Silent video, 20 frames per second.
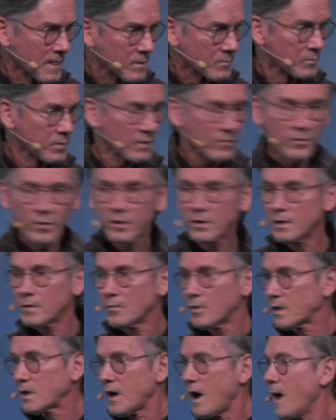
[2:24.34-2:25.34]
but
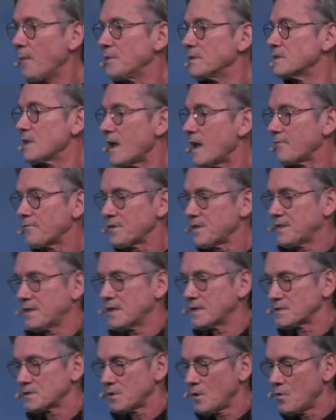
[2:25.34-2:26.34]
we're common to
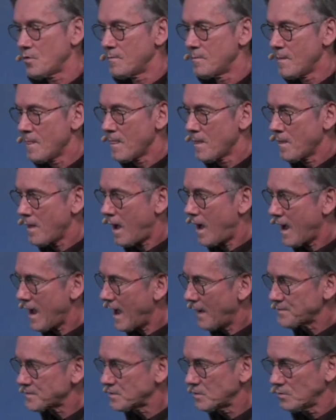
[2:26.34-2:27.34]
everything. So I
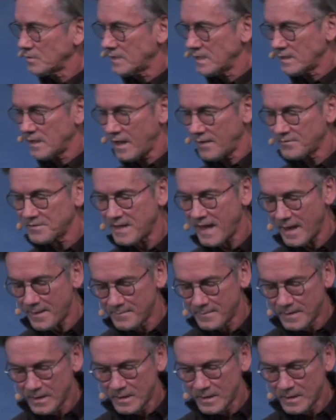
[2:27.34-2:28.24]
absolutely loved that.